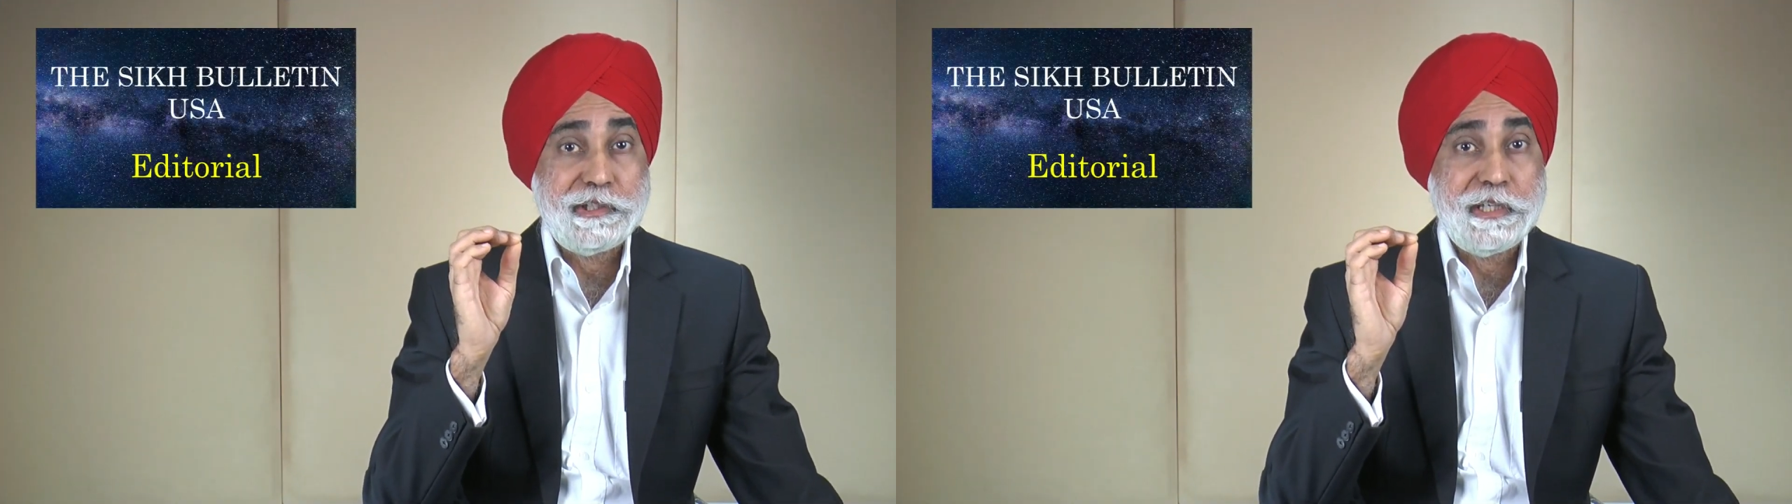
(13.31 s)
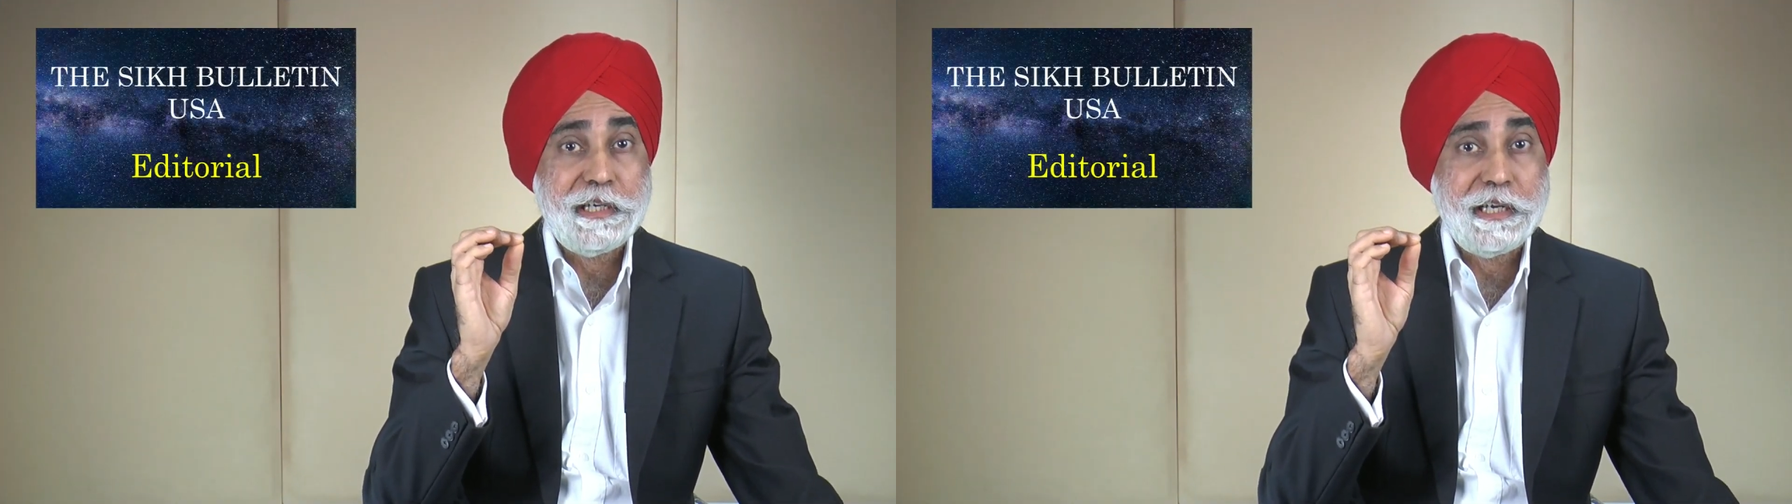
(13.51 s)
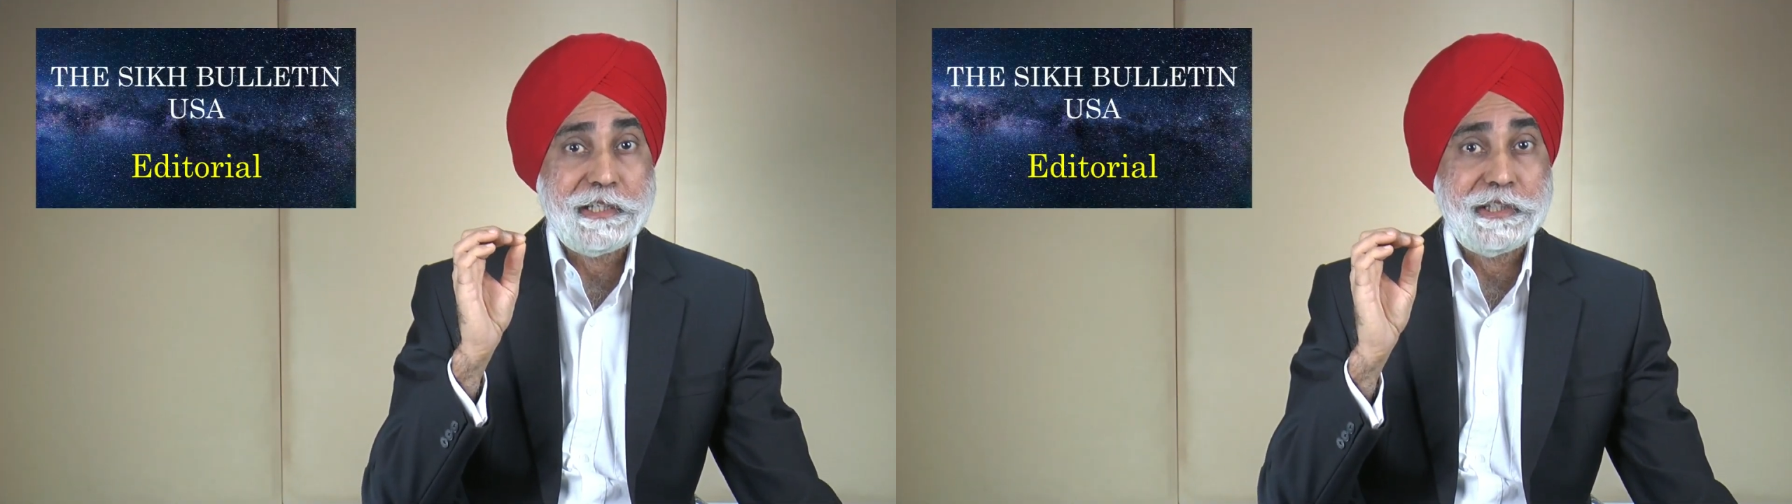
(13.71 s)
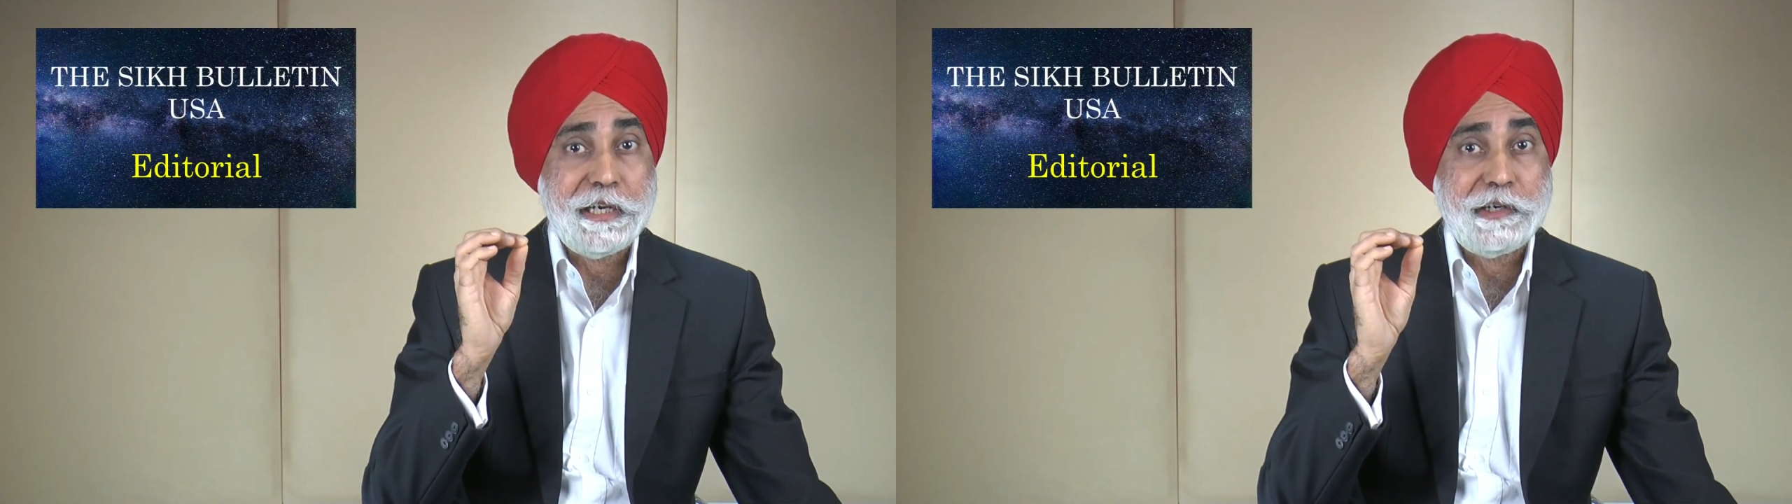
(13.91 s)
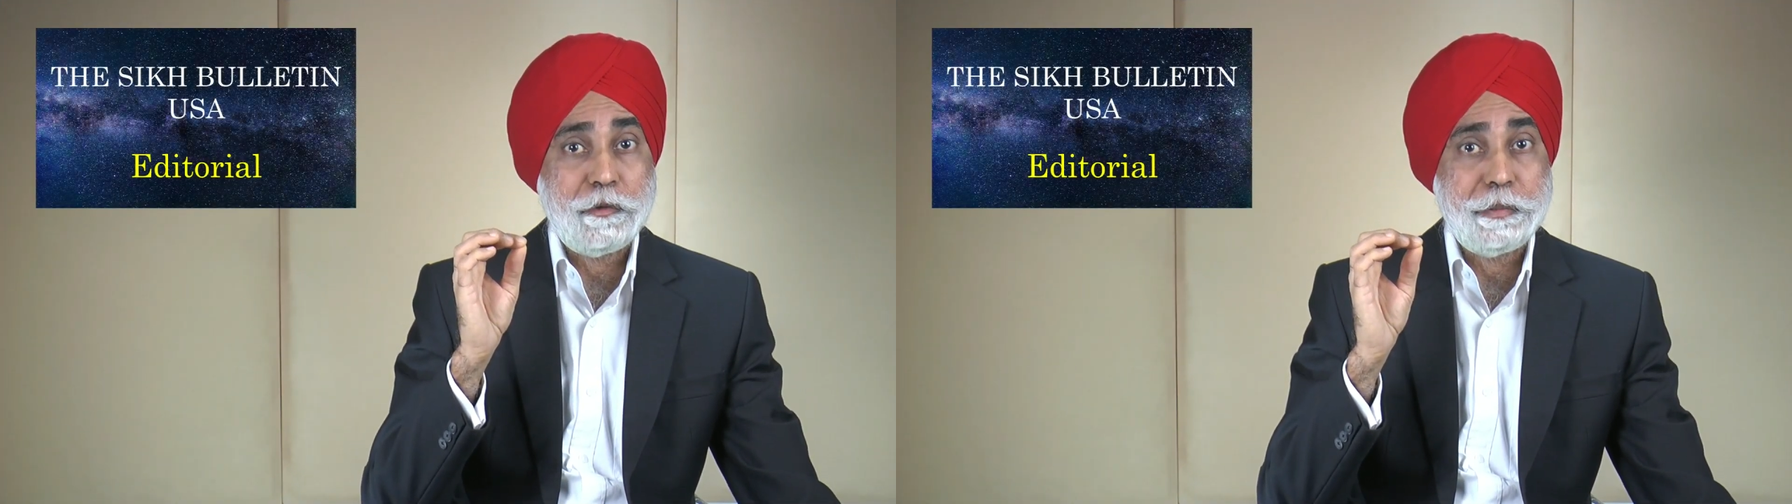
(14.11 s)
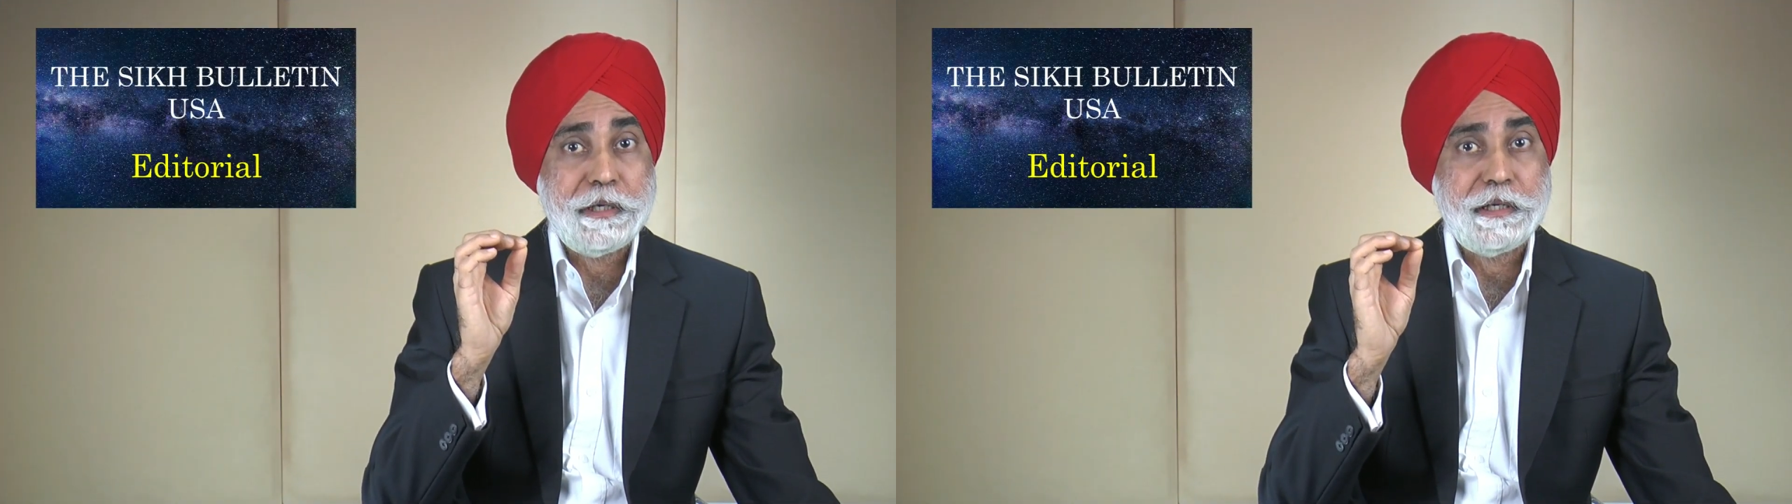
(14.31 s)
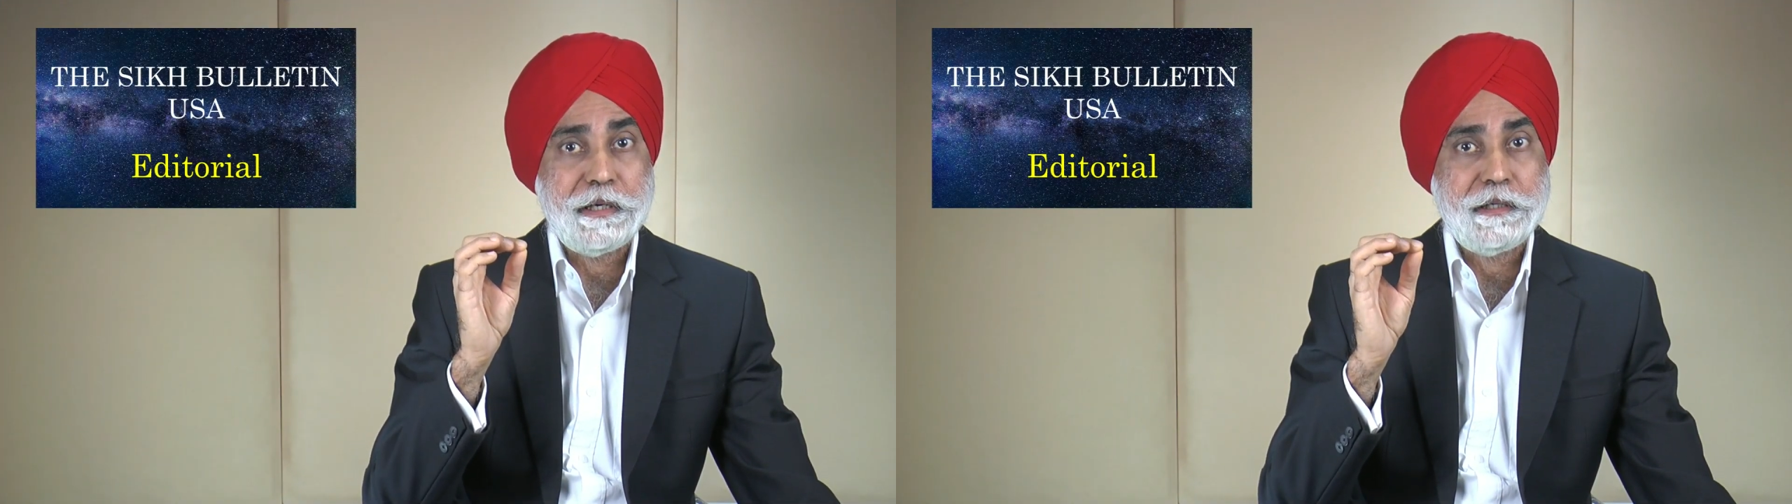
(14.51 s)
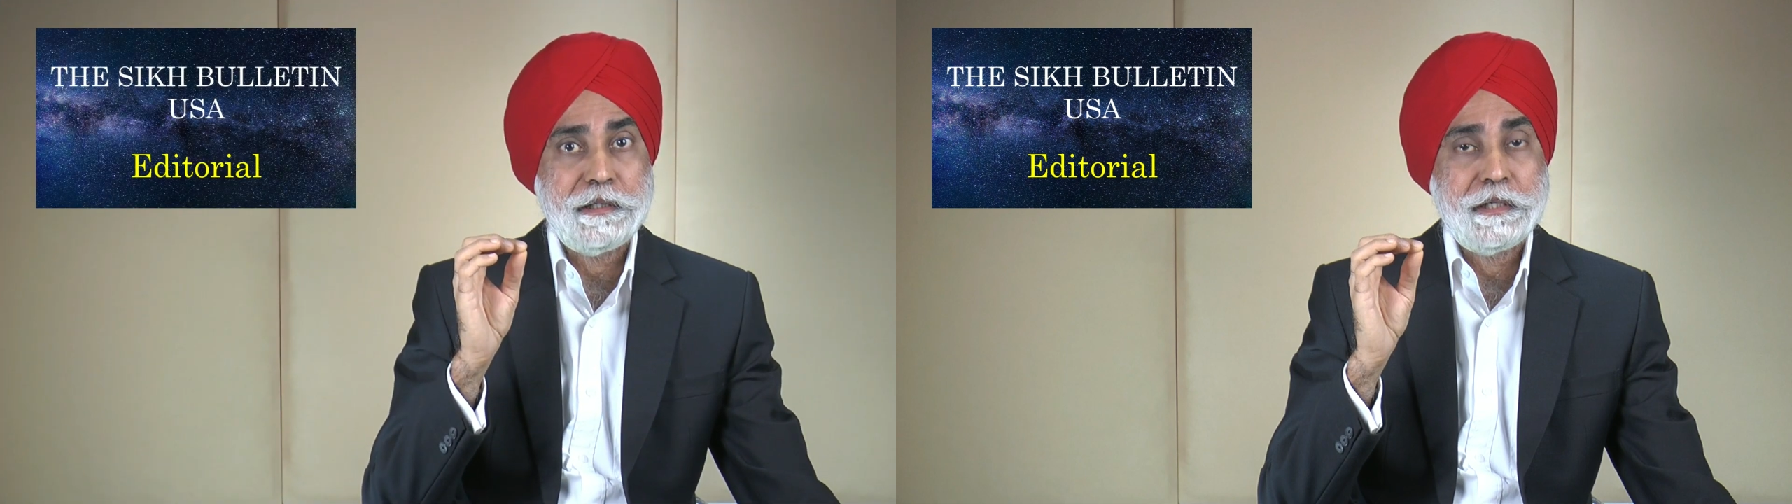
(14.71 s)
Sikh
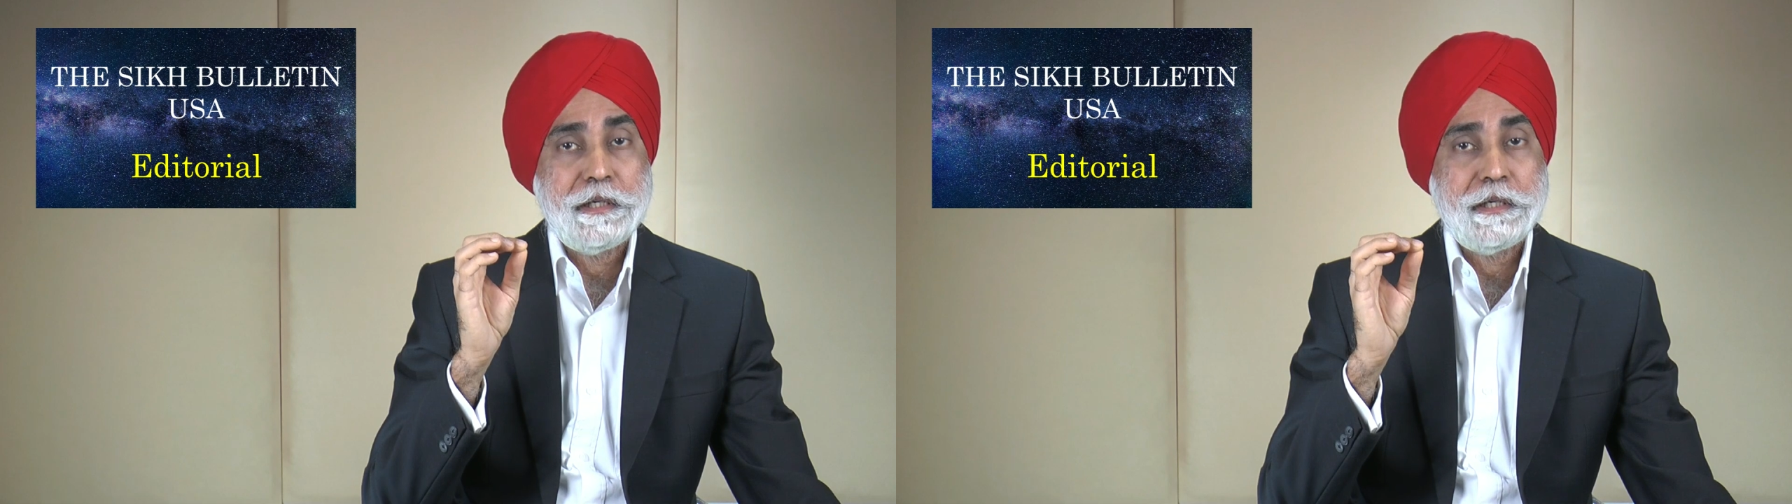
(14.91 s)
Encyclopedia,